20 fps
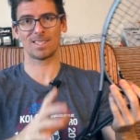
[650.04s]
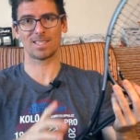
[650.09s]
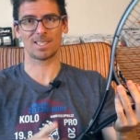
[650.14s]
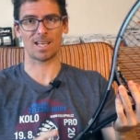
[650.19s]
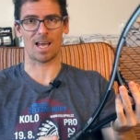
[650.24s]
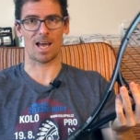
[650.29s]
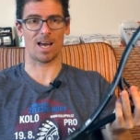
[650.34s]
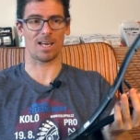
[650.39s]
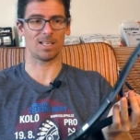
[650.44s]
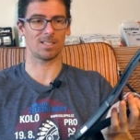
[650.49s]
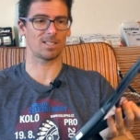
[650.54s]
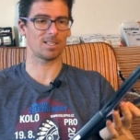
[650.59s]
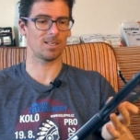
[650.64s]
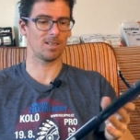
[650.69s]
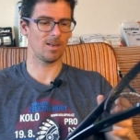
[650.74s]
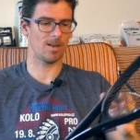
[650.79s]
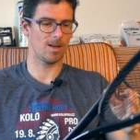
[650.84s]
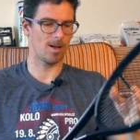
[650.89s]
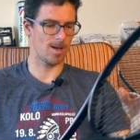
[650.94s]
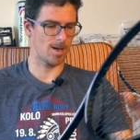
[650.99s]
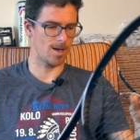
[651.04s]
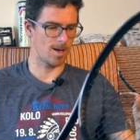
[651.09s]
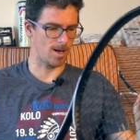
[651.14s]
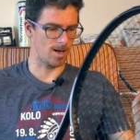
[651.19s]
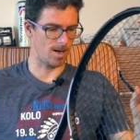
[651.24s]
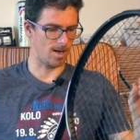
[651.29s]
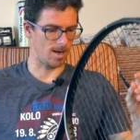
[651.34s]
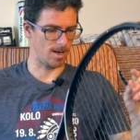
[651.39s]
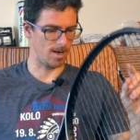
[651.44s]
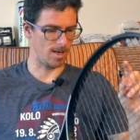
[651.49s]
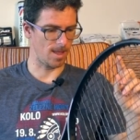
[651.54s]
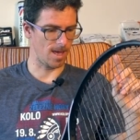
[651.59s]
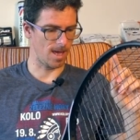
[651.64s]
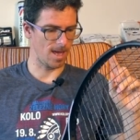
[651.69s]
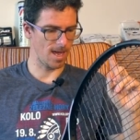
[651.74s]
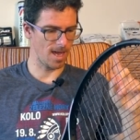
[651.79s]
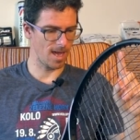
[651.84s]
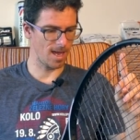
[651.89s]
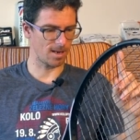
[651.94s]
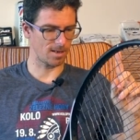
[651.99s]
size. Uh,
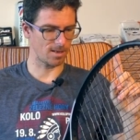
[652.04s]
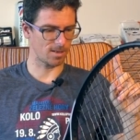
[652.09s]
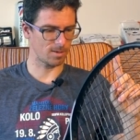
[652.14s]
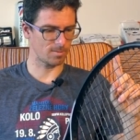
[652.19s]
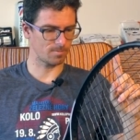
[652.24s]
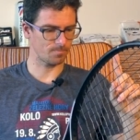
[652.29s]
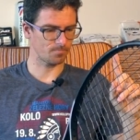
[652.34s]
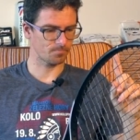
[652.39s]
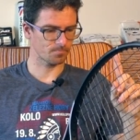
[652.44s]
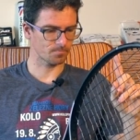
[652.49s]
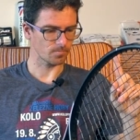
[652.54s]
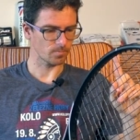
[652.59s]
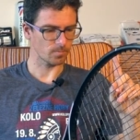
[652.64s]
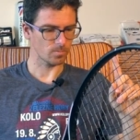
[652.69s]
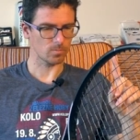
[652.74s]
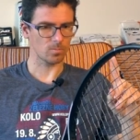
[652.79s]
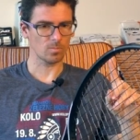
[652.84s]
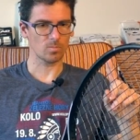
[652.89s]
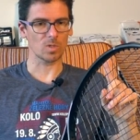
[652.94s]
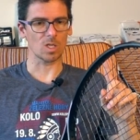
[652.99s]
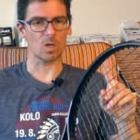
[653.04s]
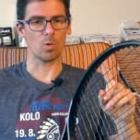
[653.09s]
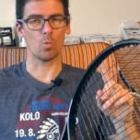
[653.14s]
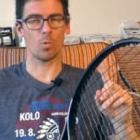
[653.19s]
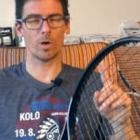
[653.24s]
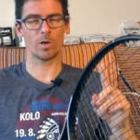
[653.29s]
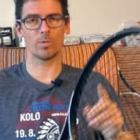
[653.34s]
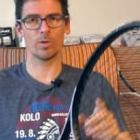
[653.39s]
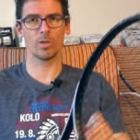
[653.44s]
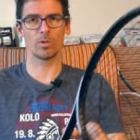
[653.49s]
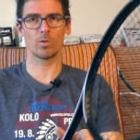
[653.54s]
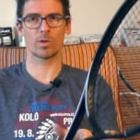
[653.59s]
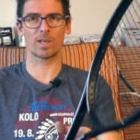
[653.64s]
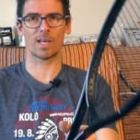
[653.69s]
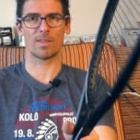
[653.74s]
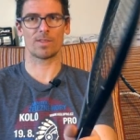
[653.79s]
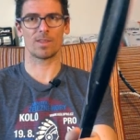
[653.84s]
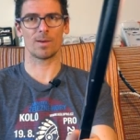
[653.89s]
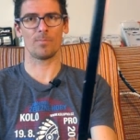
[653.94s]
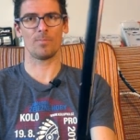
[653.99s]
and when we look
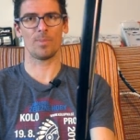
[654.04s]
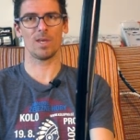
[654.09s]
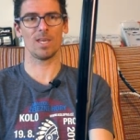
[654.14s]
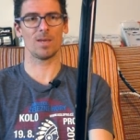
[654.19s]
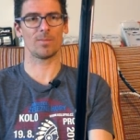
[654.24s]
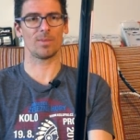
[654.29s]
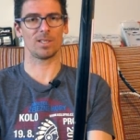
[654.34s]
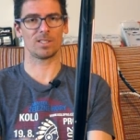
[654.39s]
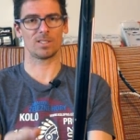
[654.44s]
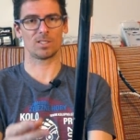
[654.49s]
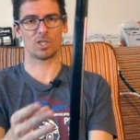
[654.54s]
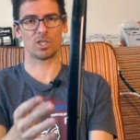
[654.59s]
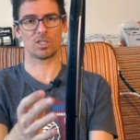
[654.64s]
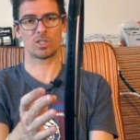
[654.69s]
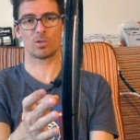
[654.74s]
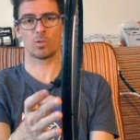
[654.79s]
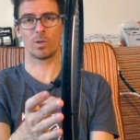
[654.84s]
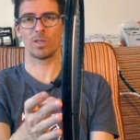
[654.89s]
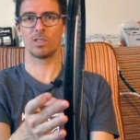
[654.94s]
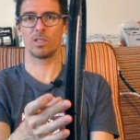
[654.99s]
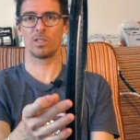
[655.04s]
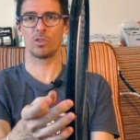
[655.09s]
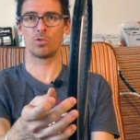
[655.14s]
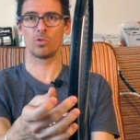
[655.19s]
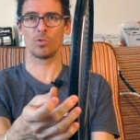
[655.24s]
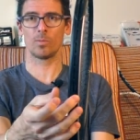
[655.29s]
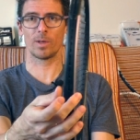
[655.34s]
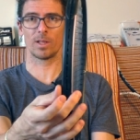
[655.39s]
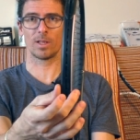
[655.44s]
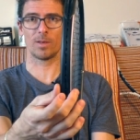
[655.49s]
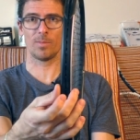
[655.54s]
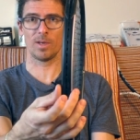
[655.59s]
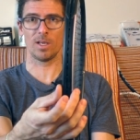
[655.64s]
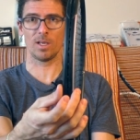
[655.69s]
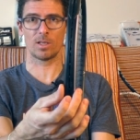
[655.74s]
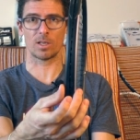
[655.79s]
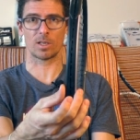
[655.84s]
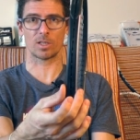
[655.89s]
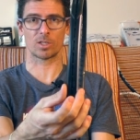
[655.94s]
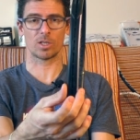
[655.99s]
at the beam, it's just 22
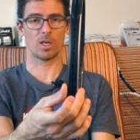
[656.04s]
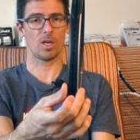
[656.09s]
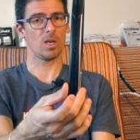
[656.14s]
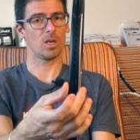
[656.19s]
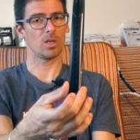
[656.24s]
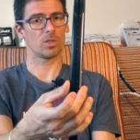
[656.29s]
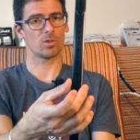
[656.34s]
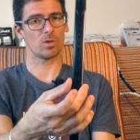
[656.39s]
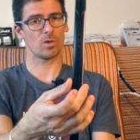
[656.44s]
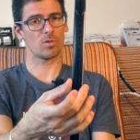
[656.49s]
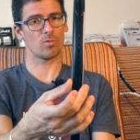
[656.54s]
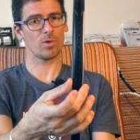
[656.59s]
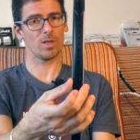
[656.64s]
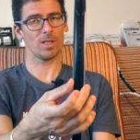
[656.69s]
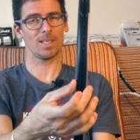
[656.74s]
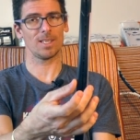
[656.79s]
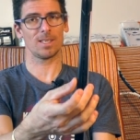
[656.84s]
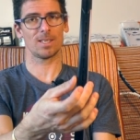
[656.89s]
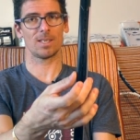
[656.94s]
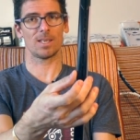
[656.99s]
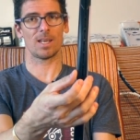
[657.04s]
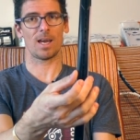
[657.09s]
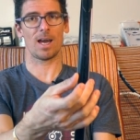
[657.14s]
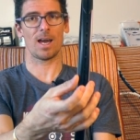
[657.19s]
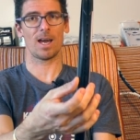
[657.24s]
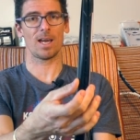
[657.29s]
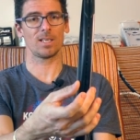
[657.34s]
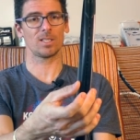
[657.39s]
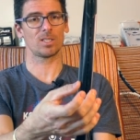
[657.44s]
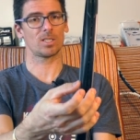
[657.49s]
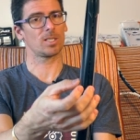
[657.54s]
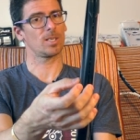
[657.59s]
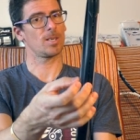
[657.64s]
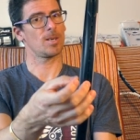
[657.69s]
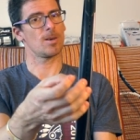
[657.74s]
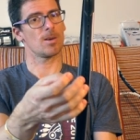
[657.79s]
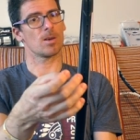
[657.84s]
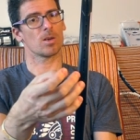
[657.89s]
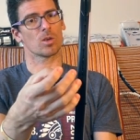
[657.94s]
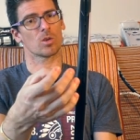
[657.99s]
millimeters, so a really nice
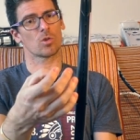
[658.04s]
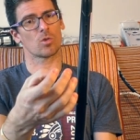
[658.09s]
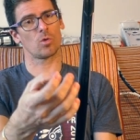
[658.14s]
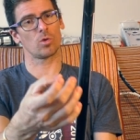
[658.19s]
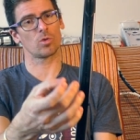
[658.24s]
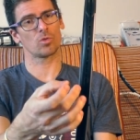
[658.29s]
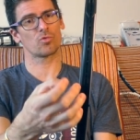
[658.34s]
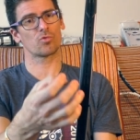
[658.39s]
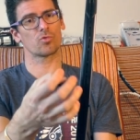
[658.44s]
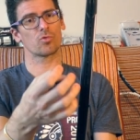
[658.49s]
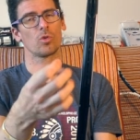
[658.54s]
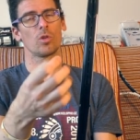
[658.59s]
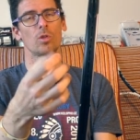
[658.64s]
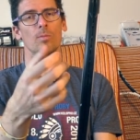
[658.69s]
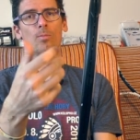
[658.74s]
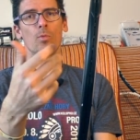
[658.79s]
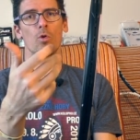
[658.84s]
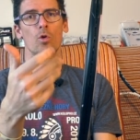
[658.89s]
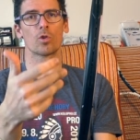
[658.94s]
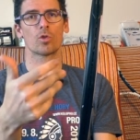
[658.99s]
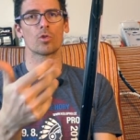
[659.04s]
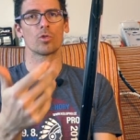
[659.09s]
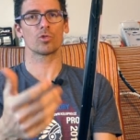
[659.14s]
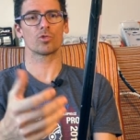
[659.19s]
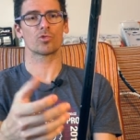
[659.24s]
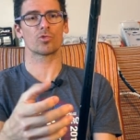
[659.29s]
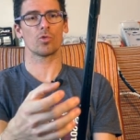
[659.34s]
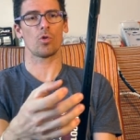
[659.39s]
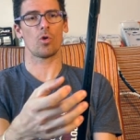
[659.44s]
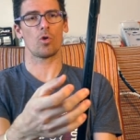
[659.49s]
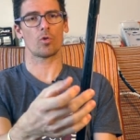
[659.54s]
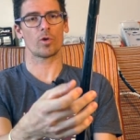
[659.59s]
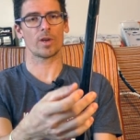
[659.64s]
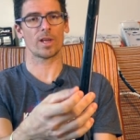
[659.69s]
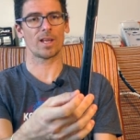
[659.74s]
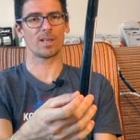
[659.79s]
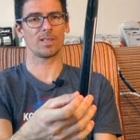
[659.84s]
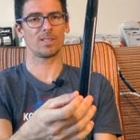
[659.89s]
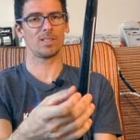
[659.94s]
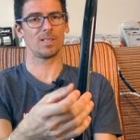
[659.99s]
control, more control
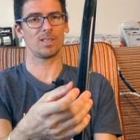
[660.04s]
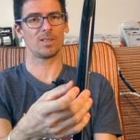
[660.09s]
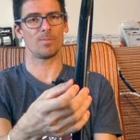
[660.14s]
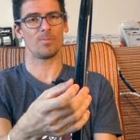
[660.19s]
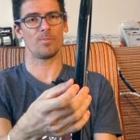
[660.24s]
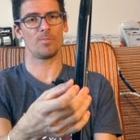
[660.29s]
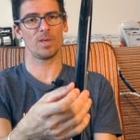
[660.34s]
oriented